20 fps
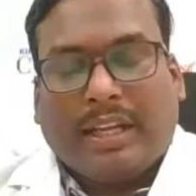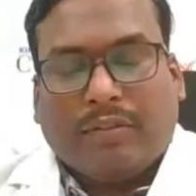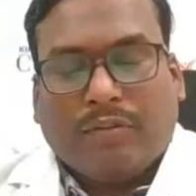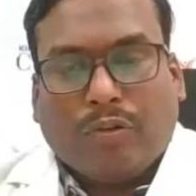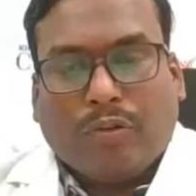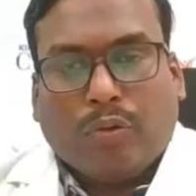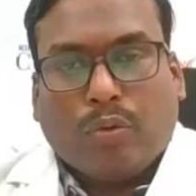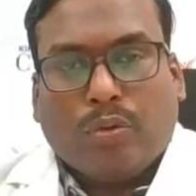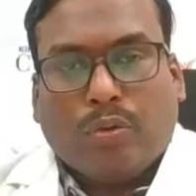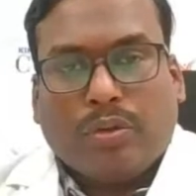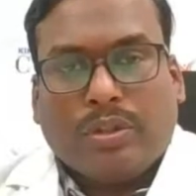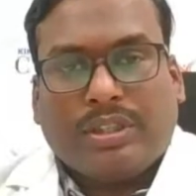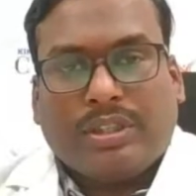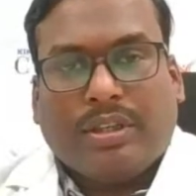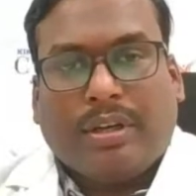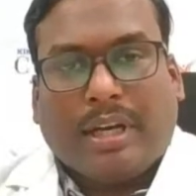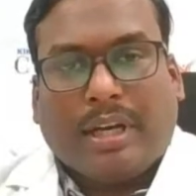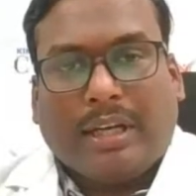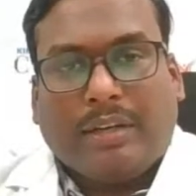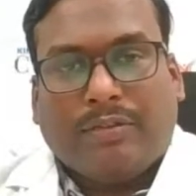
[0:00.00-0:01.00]
fruits,
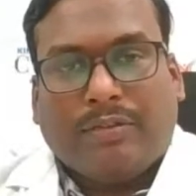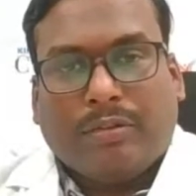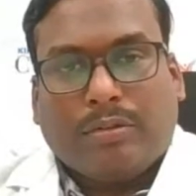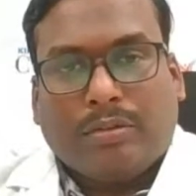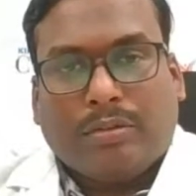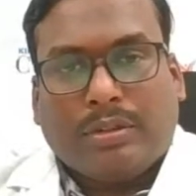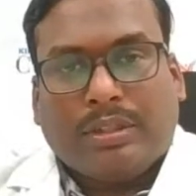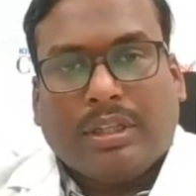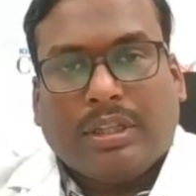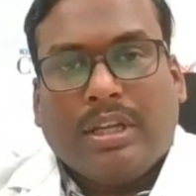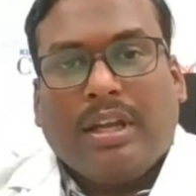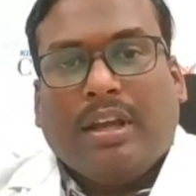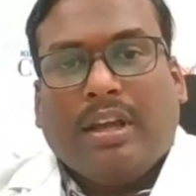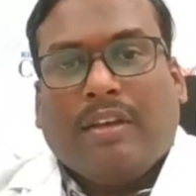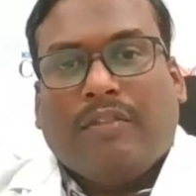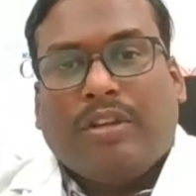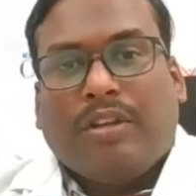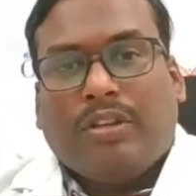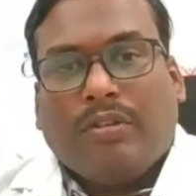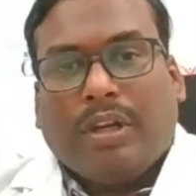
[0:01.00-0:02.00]
dry fruits,
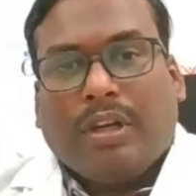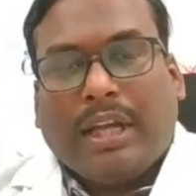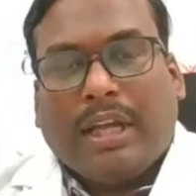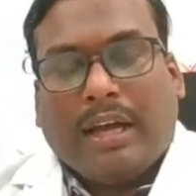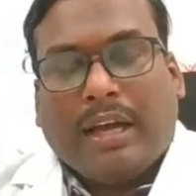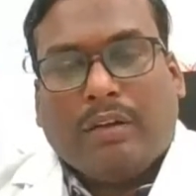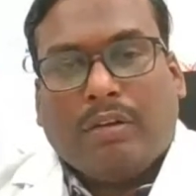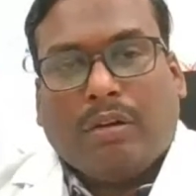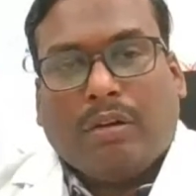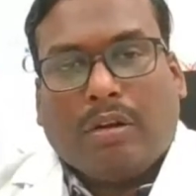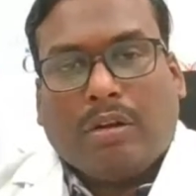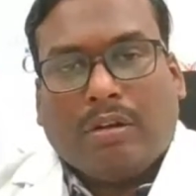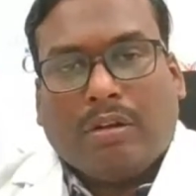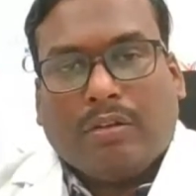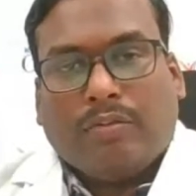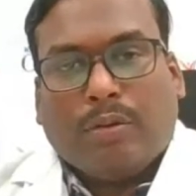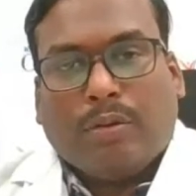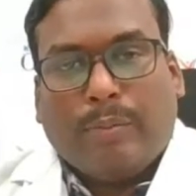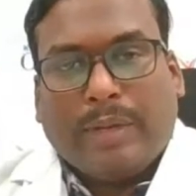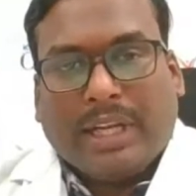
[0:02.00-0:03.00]
which will have a lot of
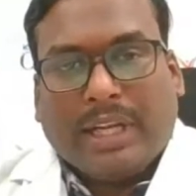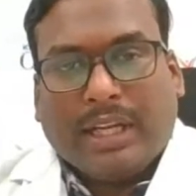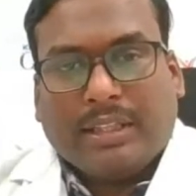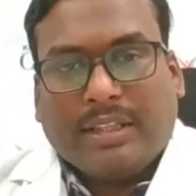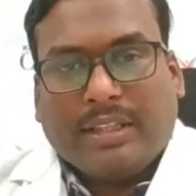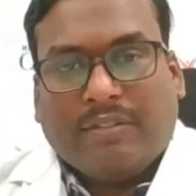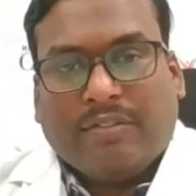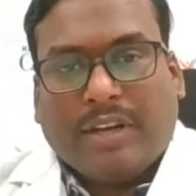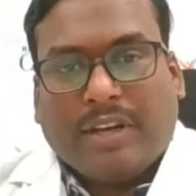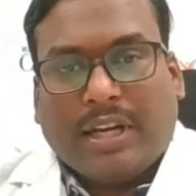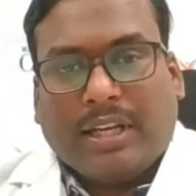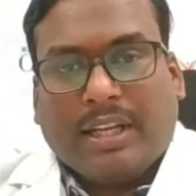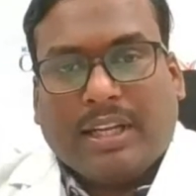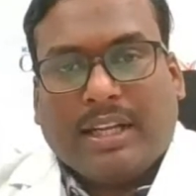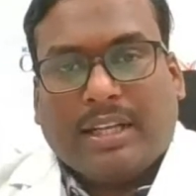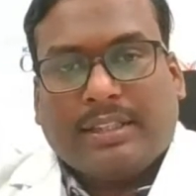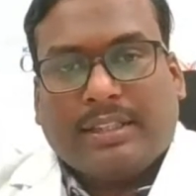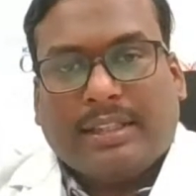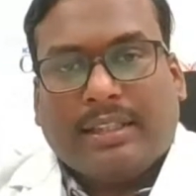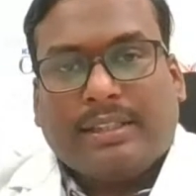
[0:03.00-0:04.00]
omega-3 fatty
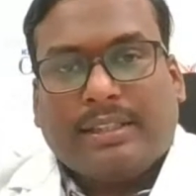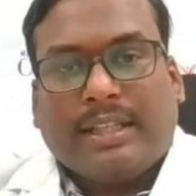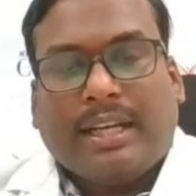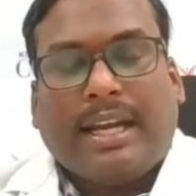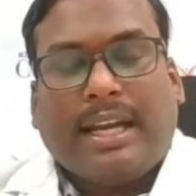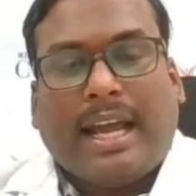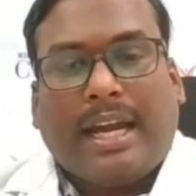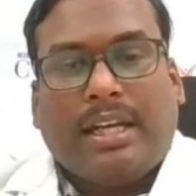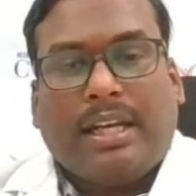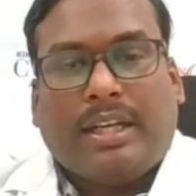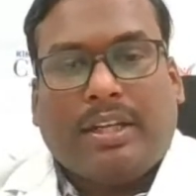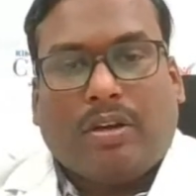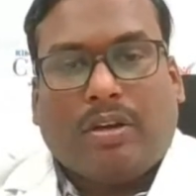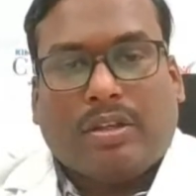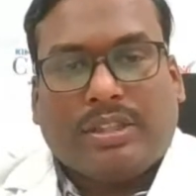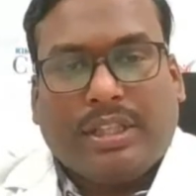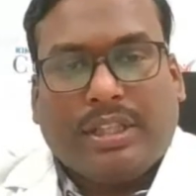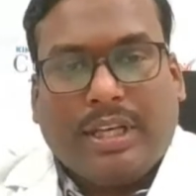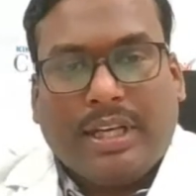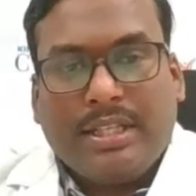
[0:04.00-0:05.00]
acids and
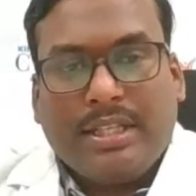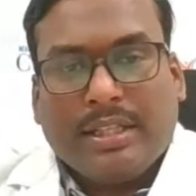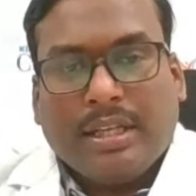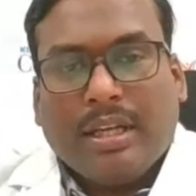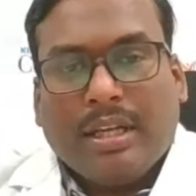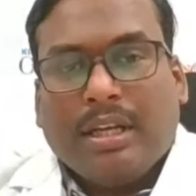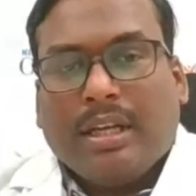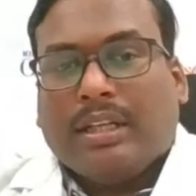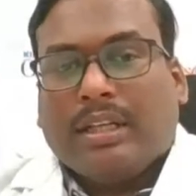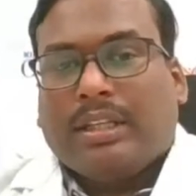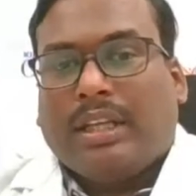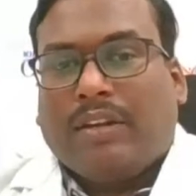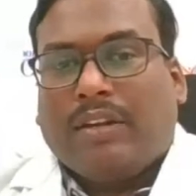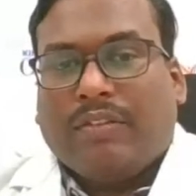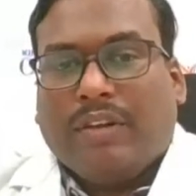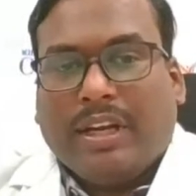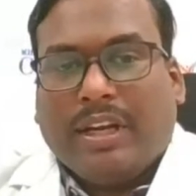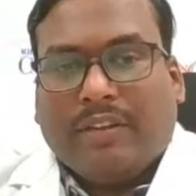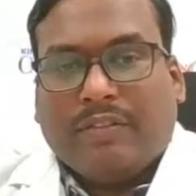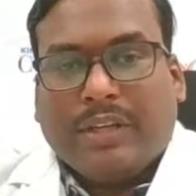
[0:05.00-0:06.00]
antioxidants that
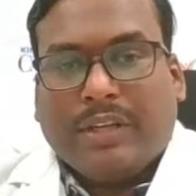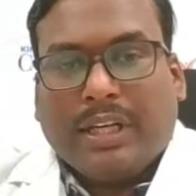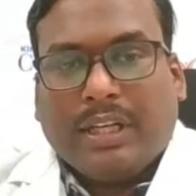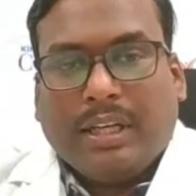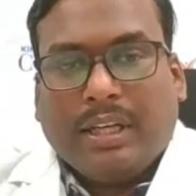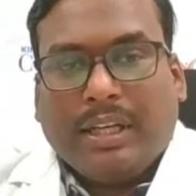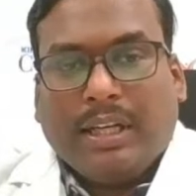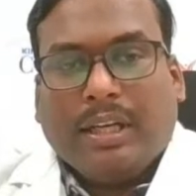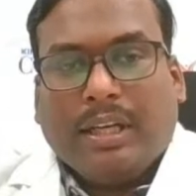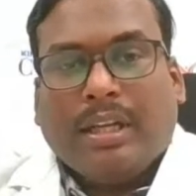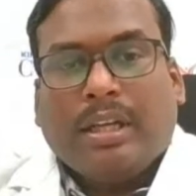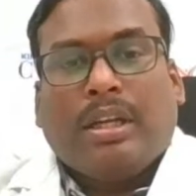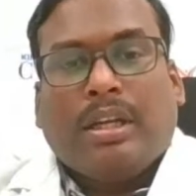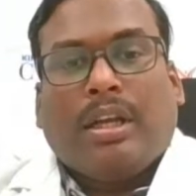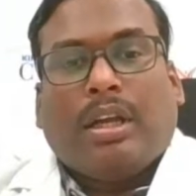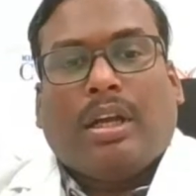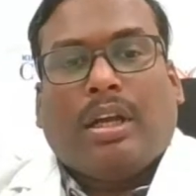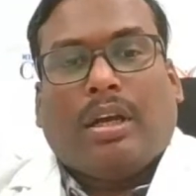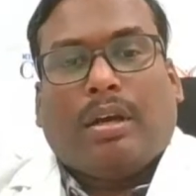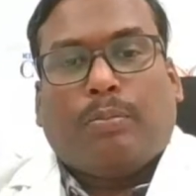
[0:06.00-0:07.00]
will definitely
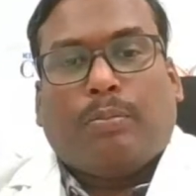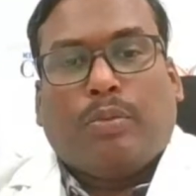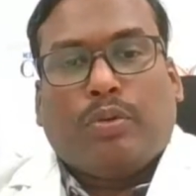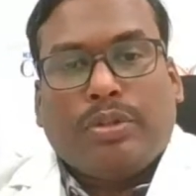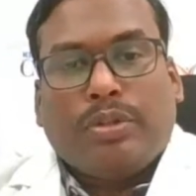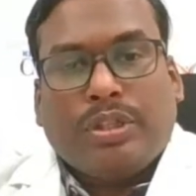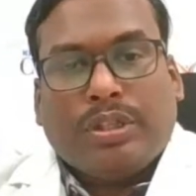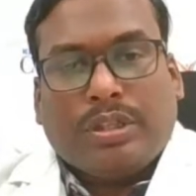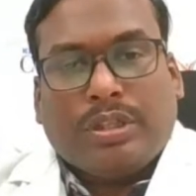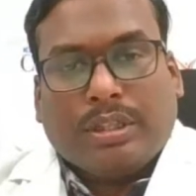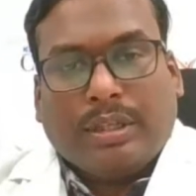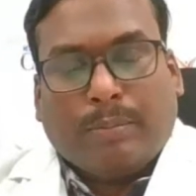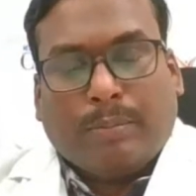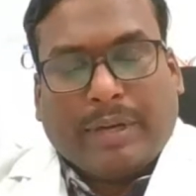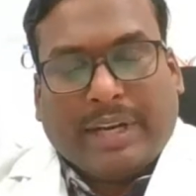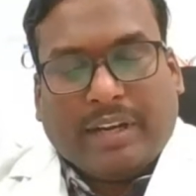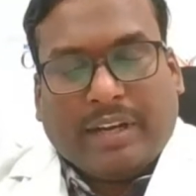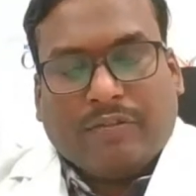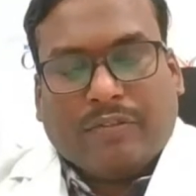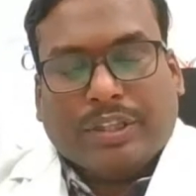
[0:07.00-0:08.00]
boost the
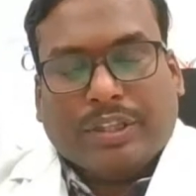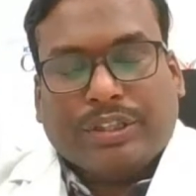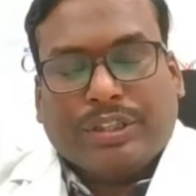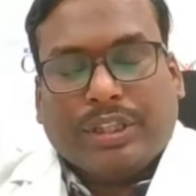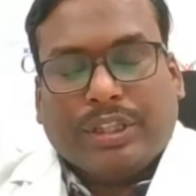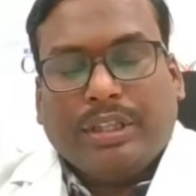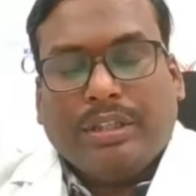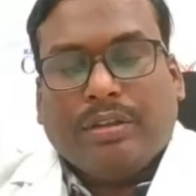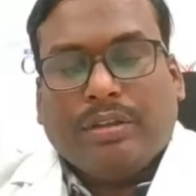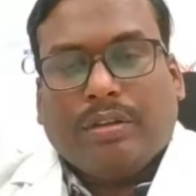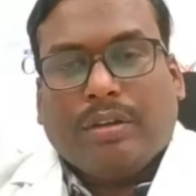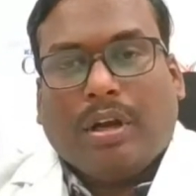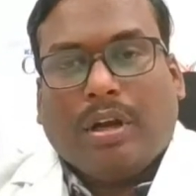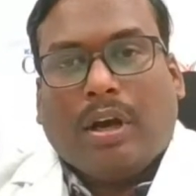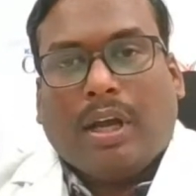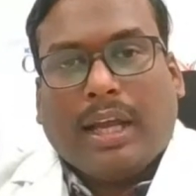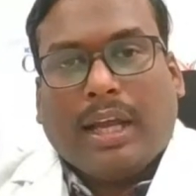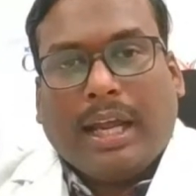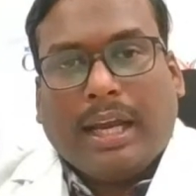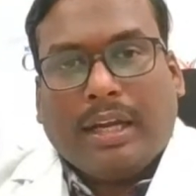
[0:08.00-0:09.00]
brain function.
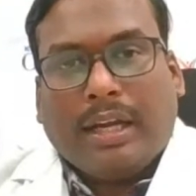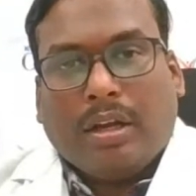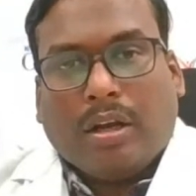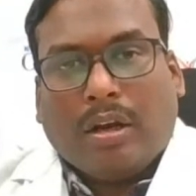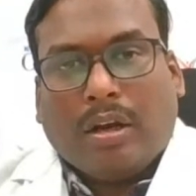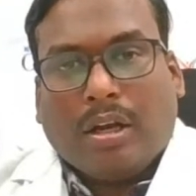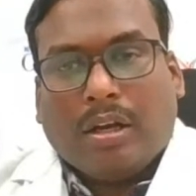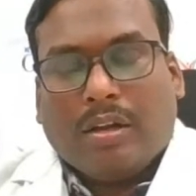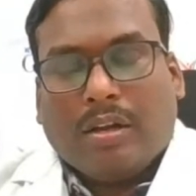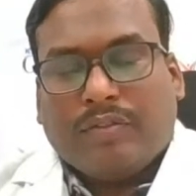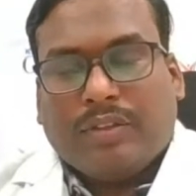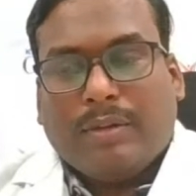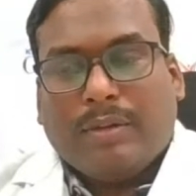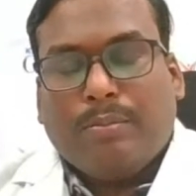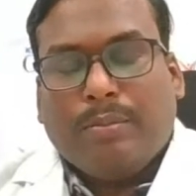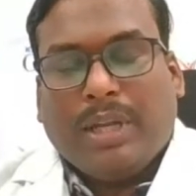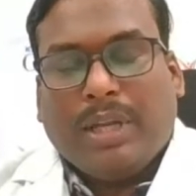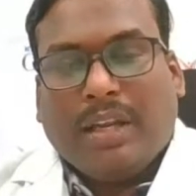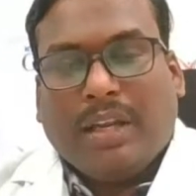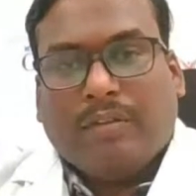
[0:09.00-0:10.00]
And all of them
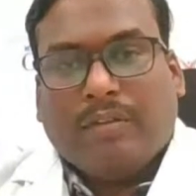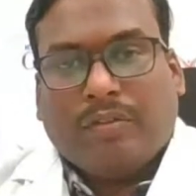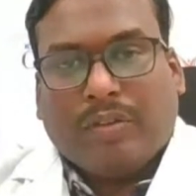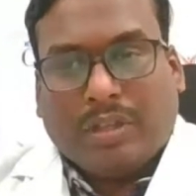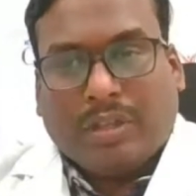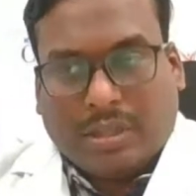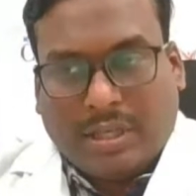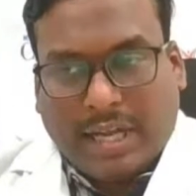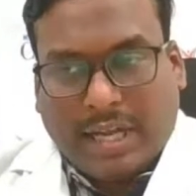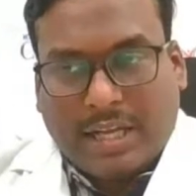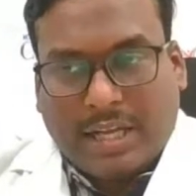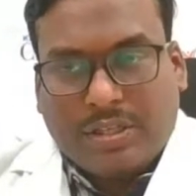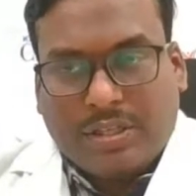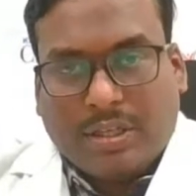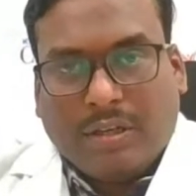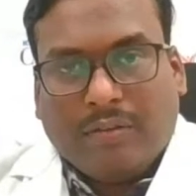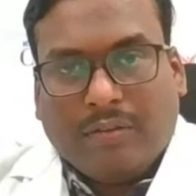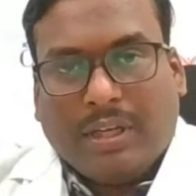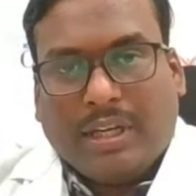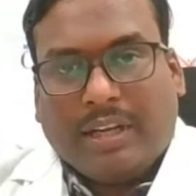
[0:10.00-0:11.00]
being
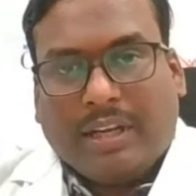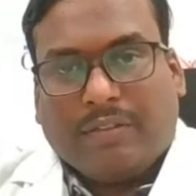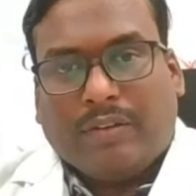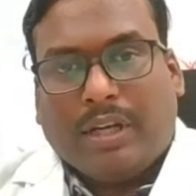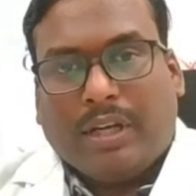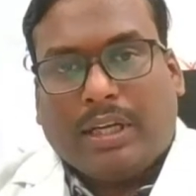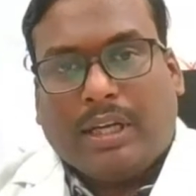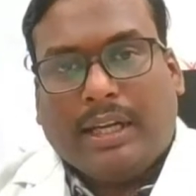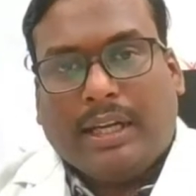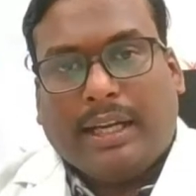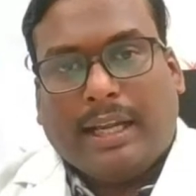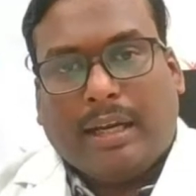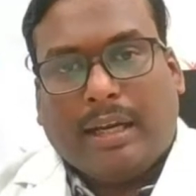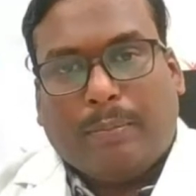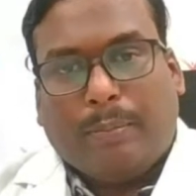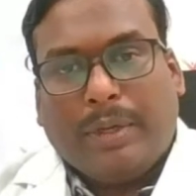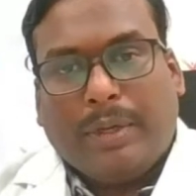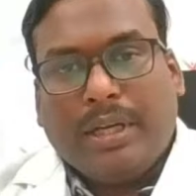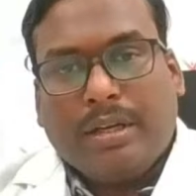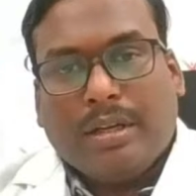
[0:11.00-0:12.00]
natural will definitely
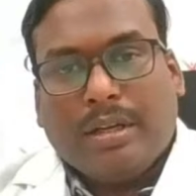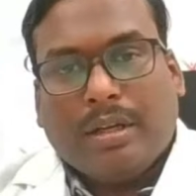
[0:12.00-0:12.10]
help it.